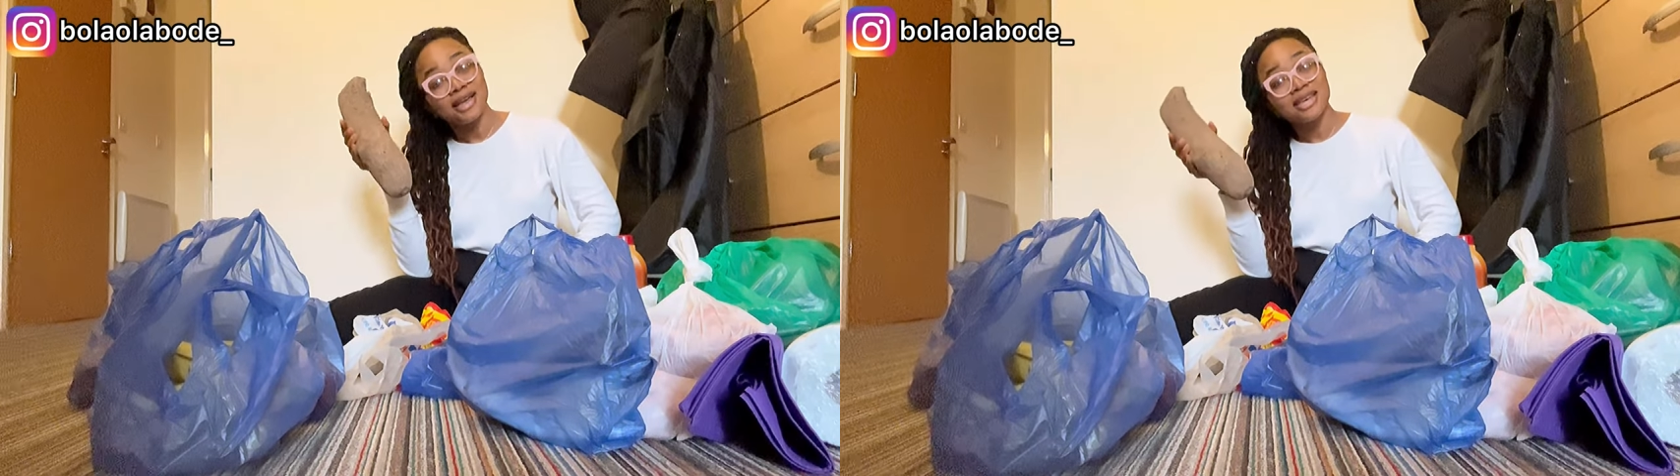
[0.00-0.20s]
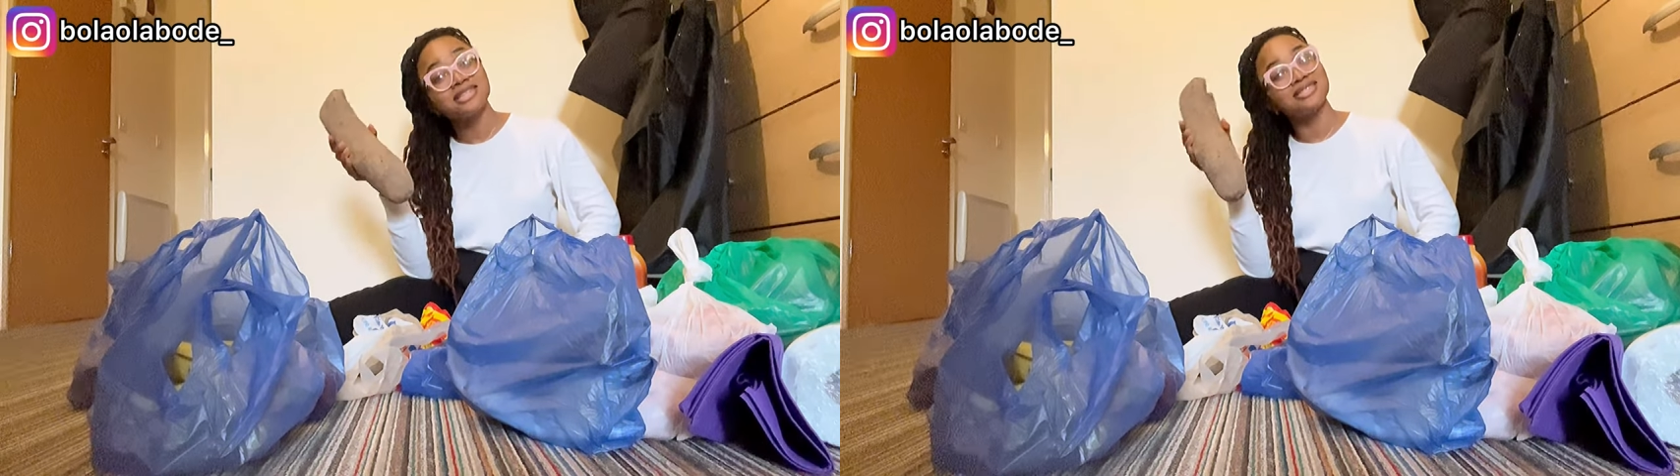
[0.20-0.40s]

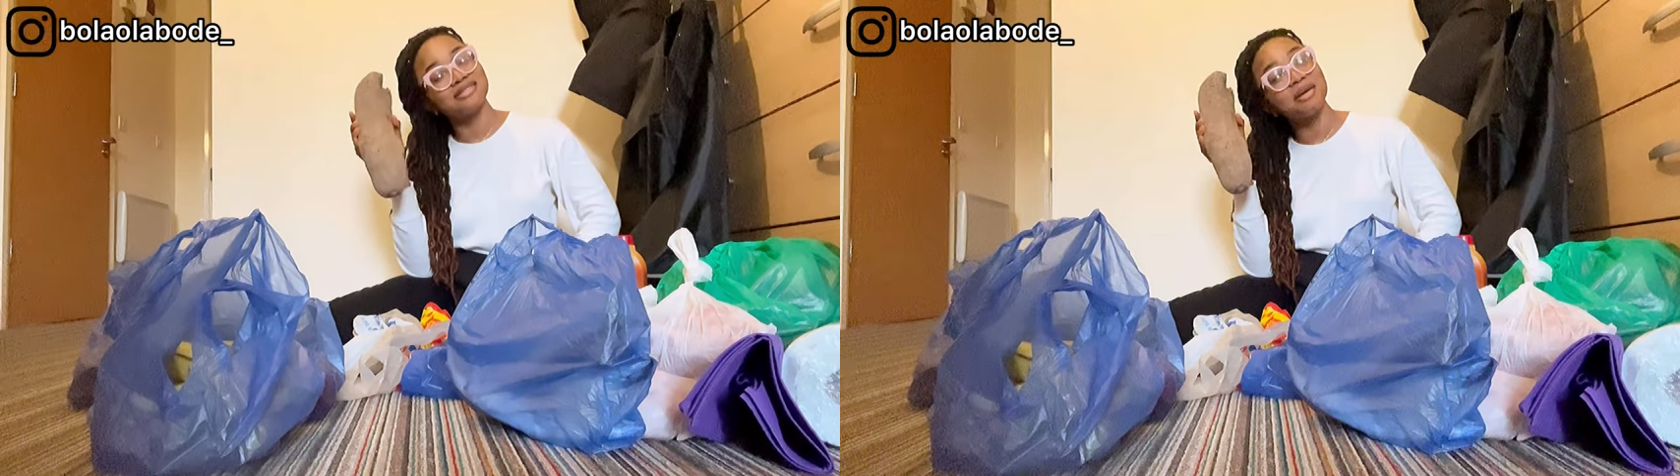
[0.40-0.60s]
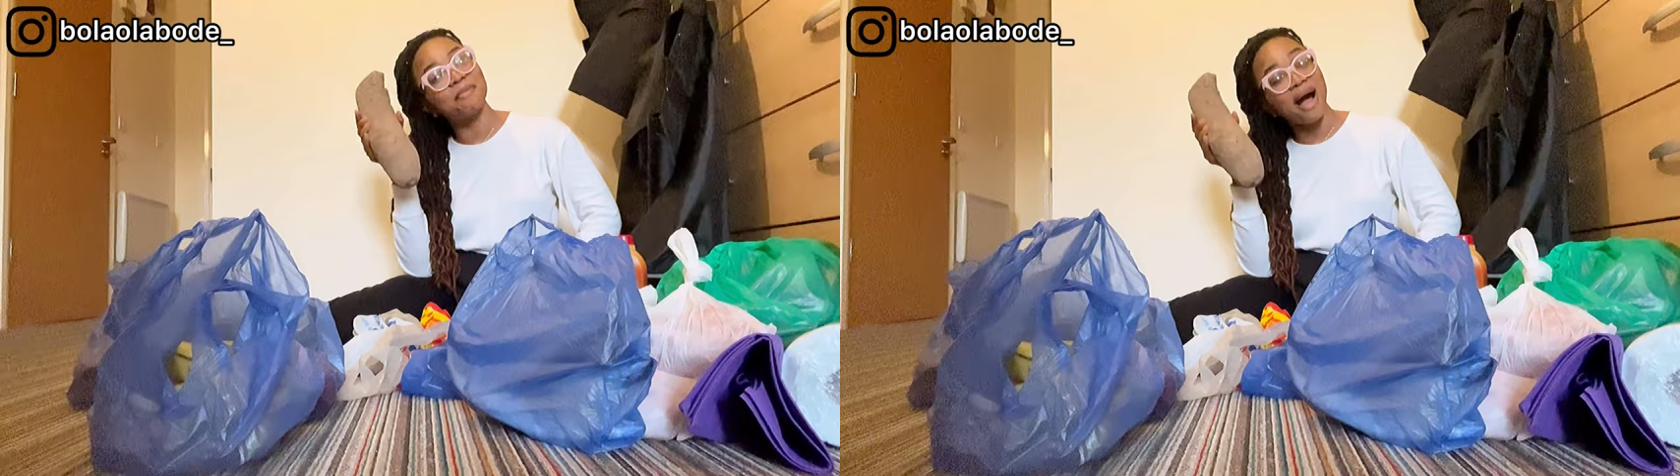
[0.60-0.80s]
is
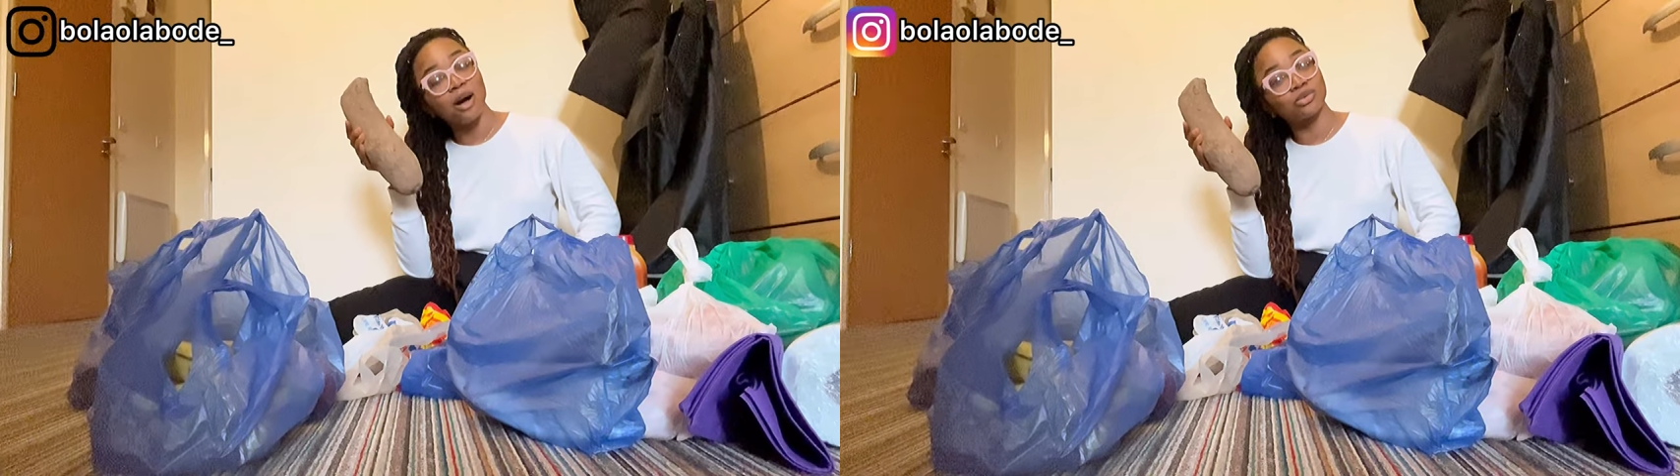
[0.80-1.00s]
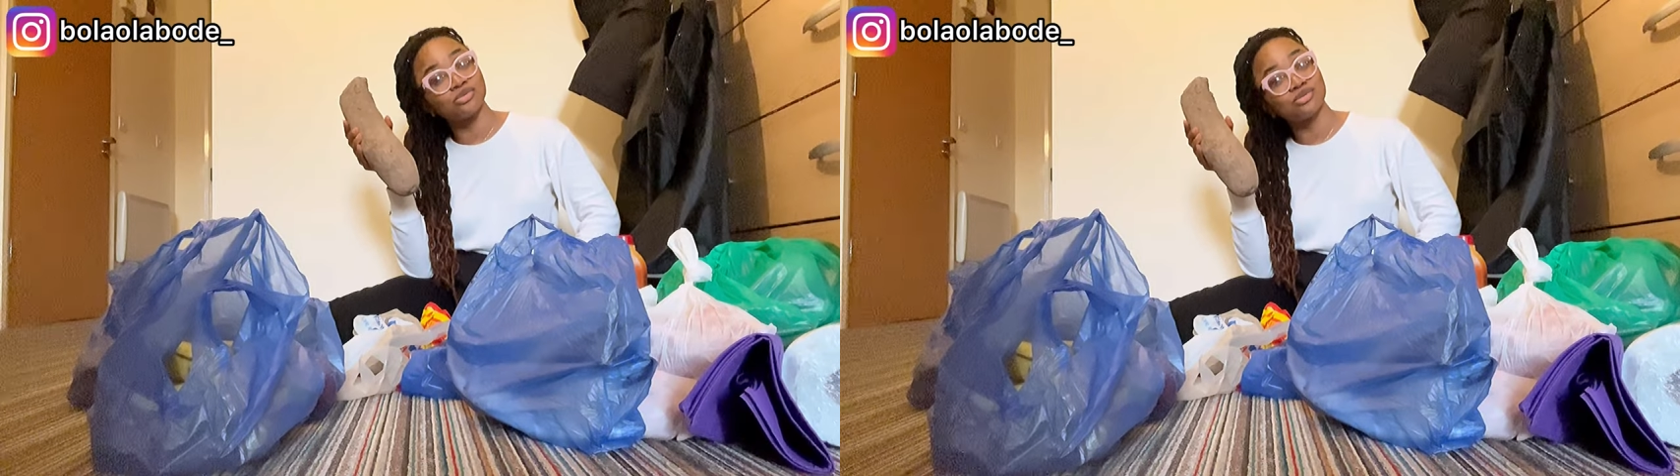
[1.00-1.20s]

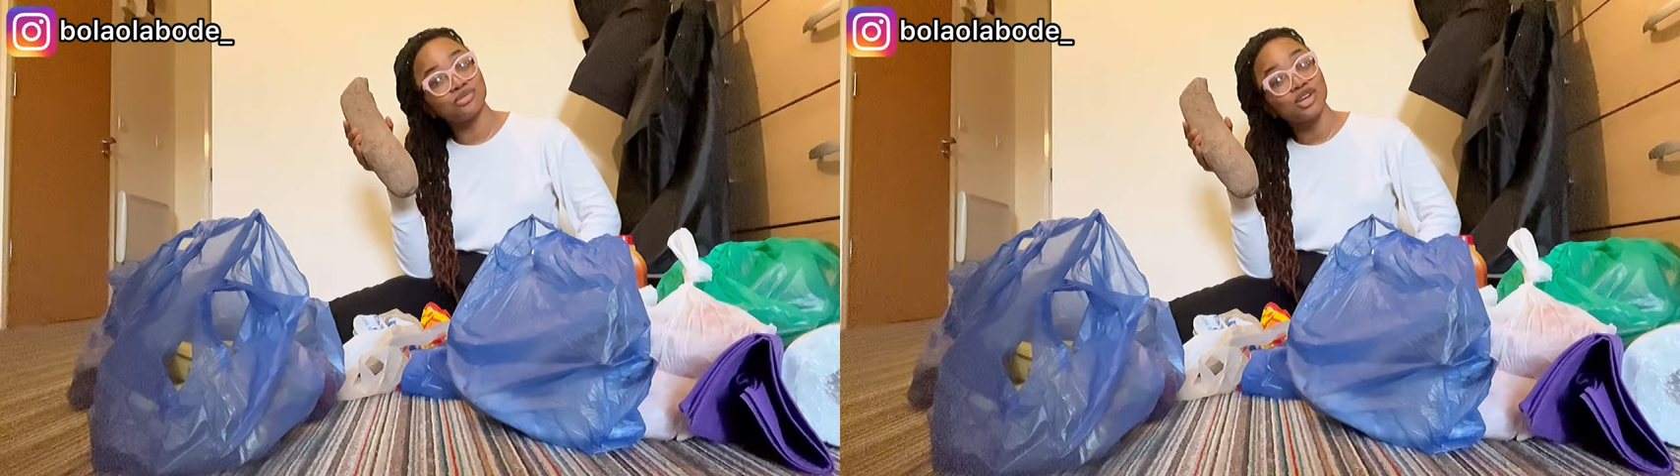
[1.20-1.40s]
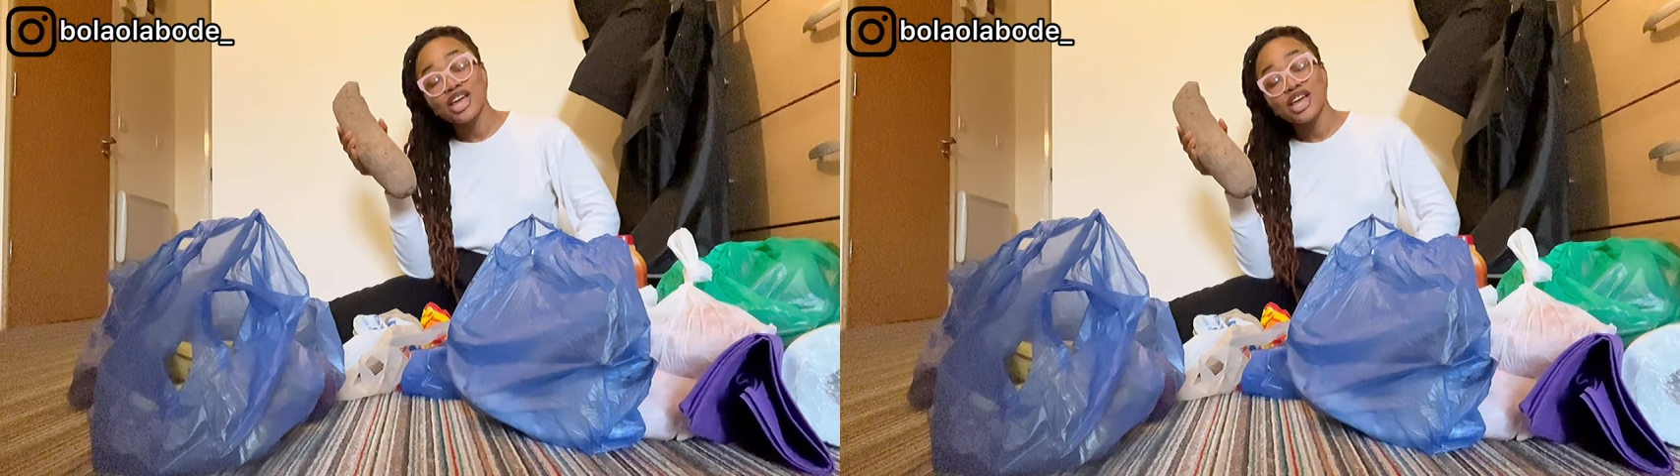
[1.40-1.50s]
£3?